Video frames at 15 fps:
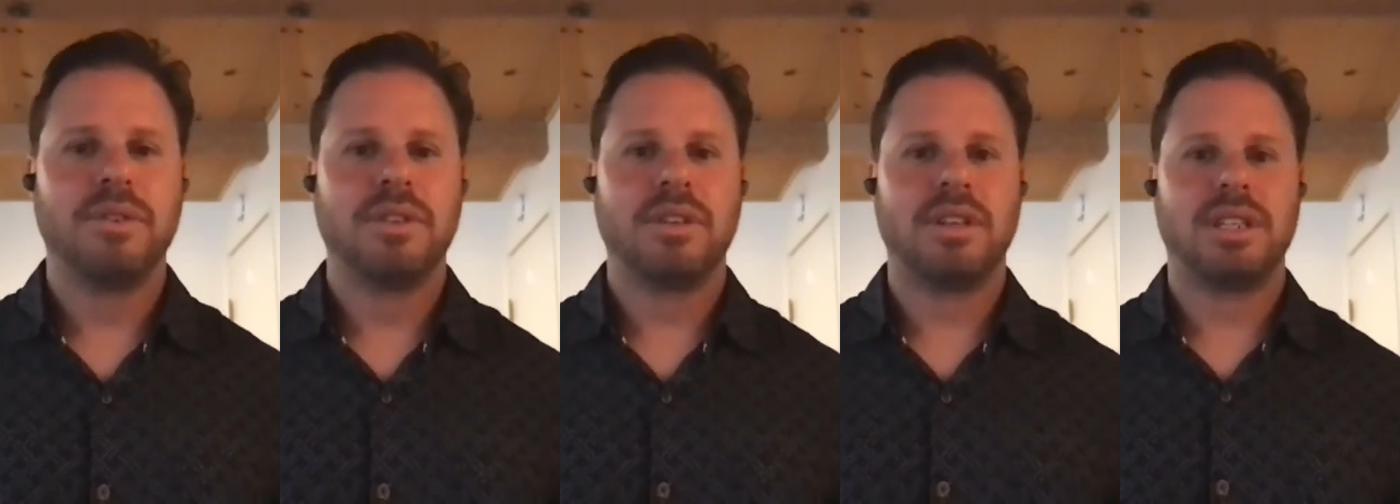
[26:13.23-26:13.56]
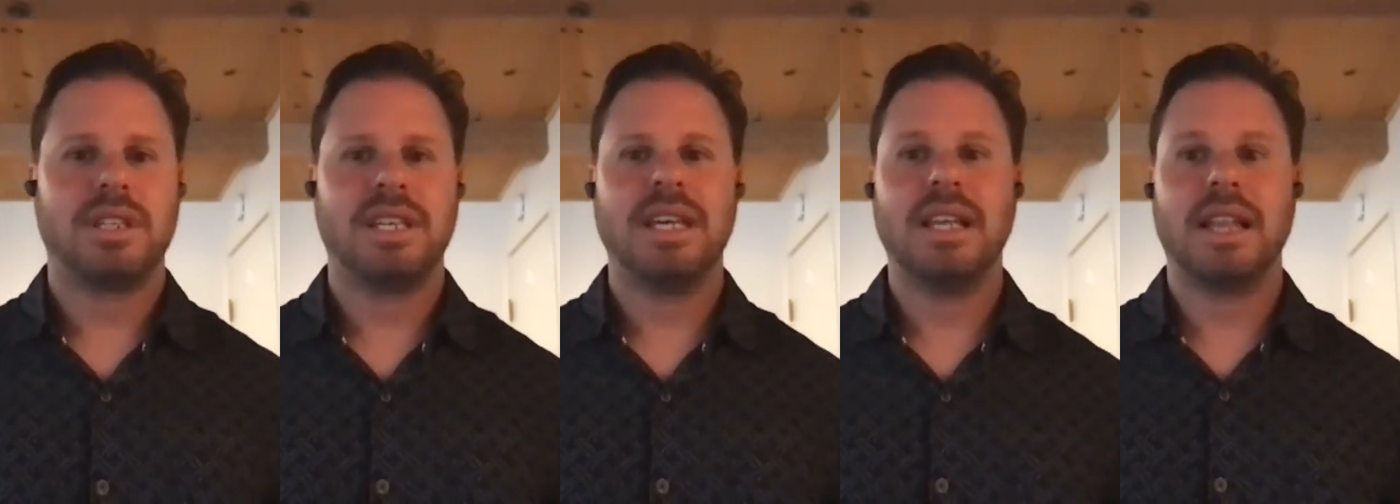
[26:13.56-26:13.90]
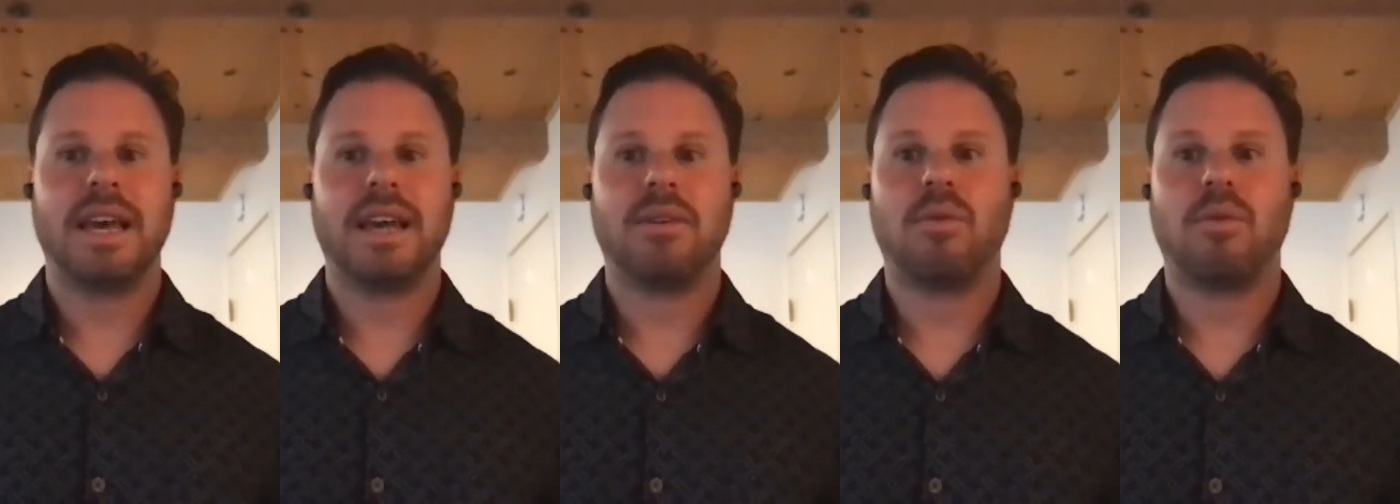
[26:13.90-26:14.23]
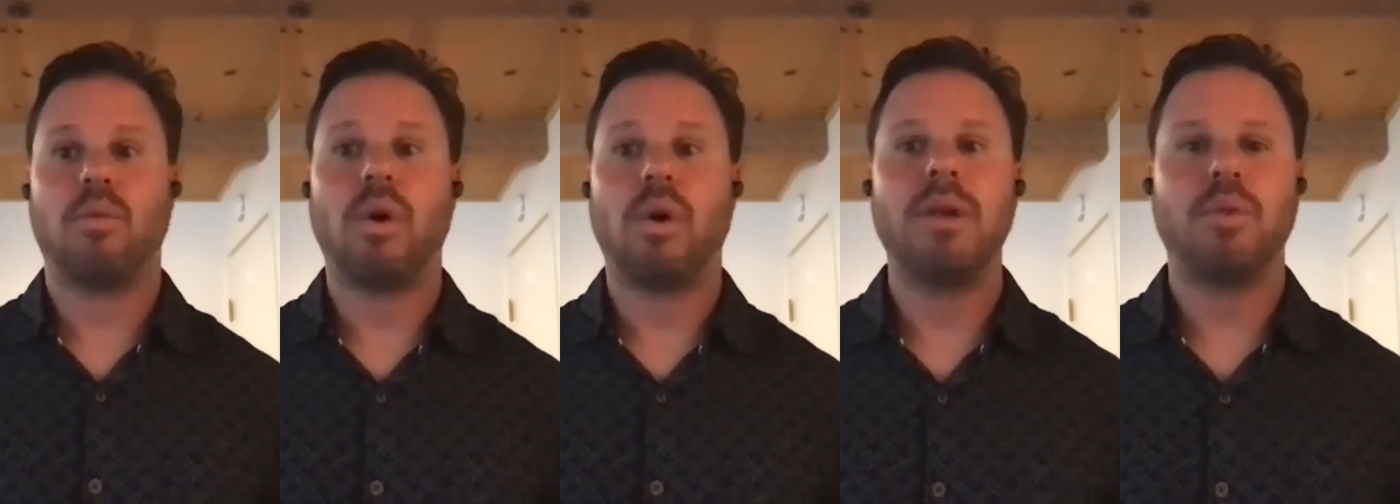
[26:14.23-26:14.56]
to see like
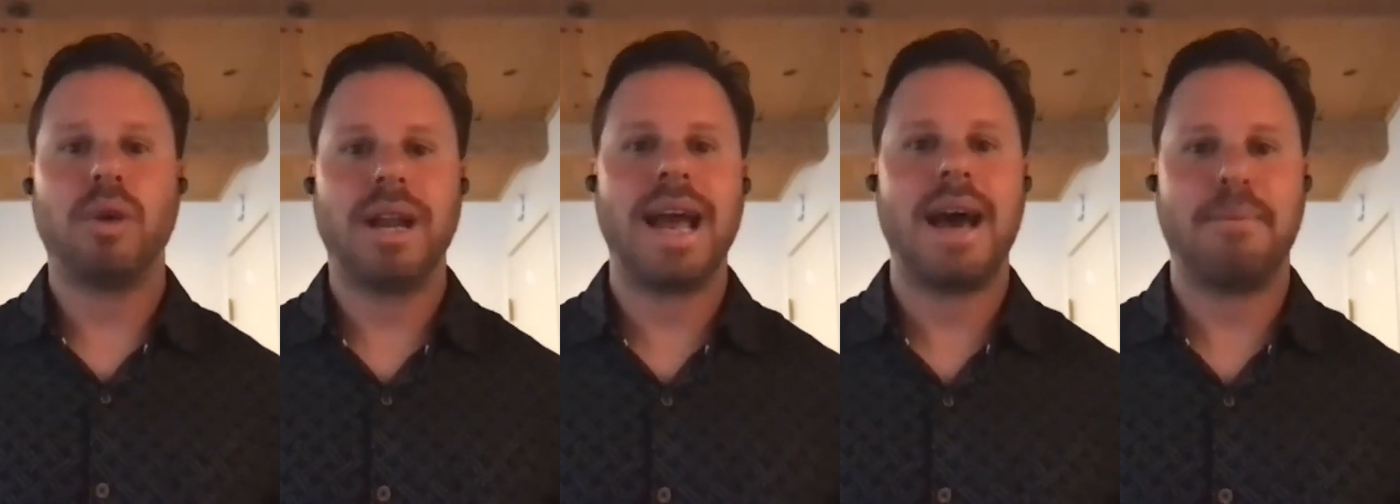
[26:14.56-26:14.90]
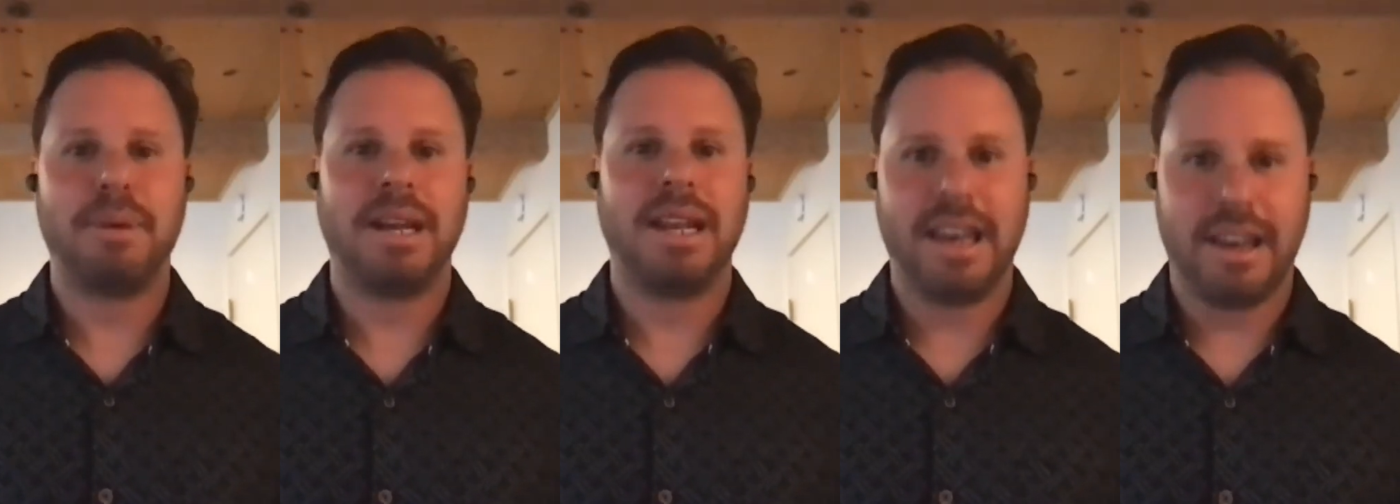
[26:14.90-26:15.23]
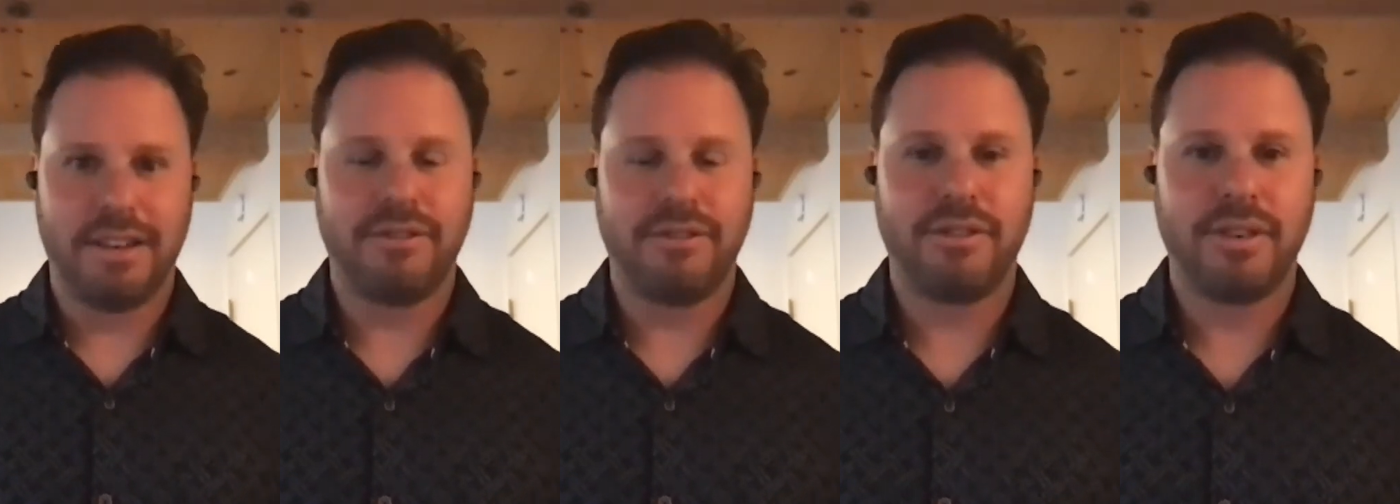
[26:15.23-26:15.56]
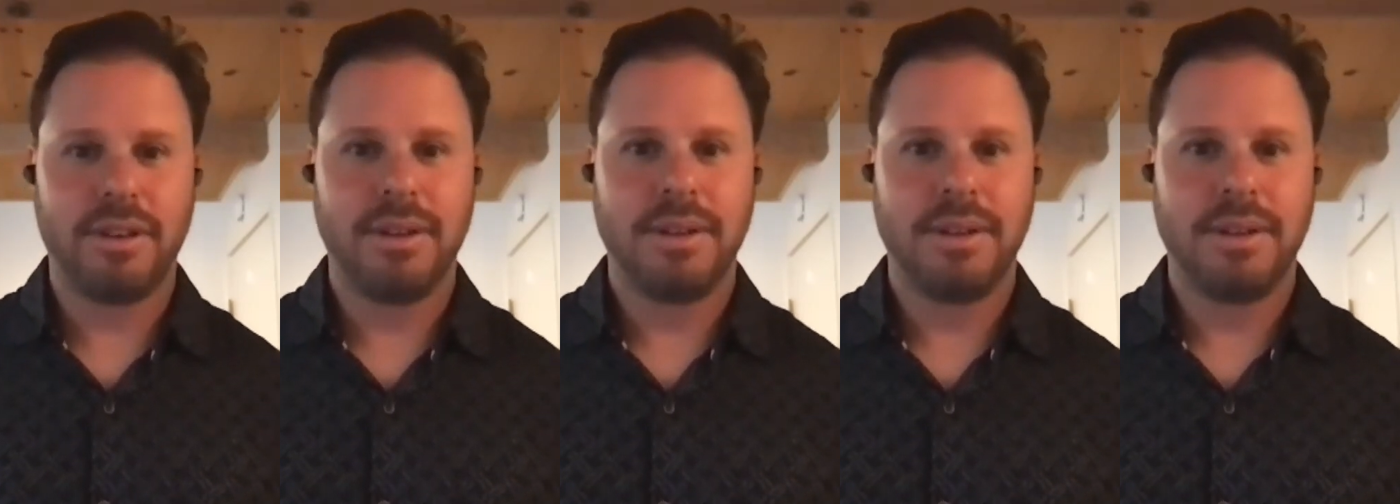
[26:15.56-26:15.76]
what would happen if.